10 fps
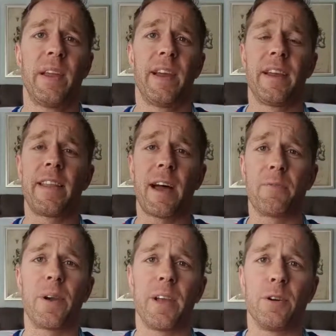And that
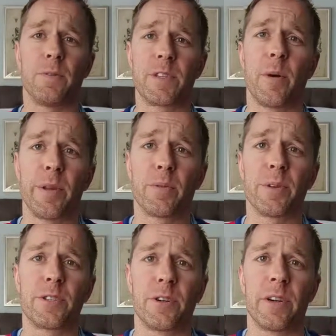way, tell me the
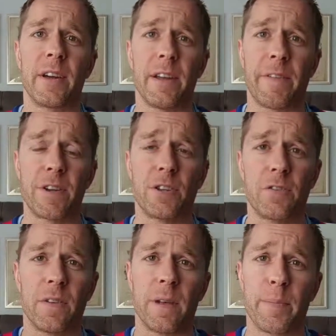return if I should,
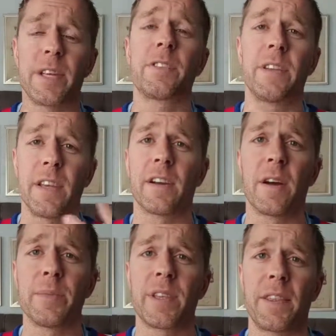based on the
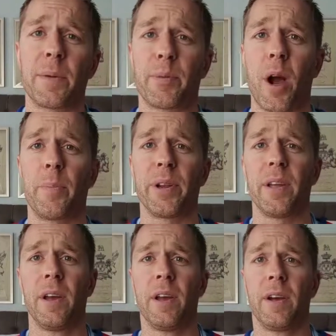incomes that the property
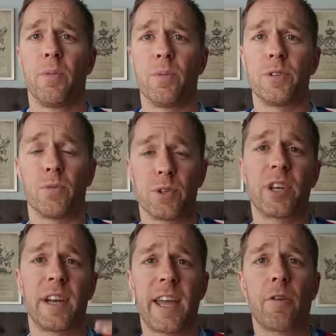was going
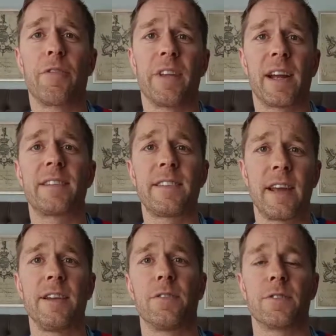to get over the next
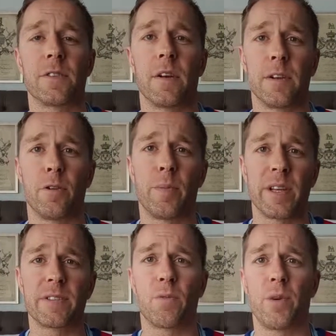10 years,
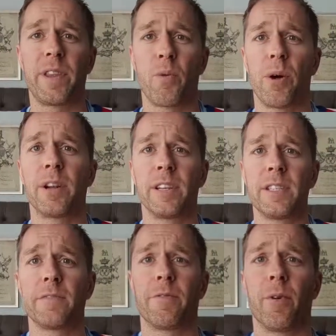based on what they wanted to lease
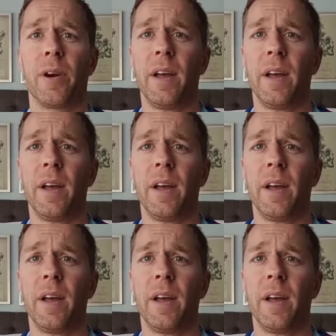it for.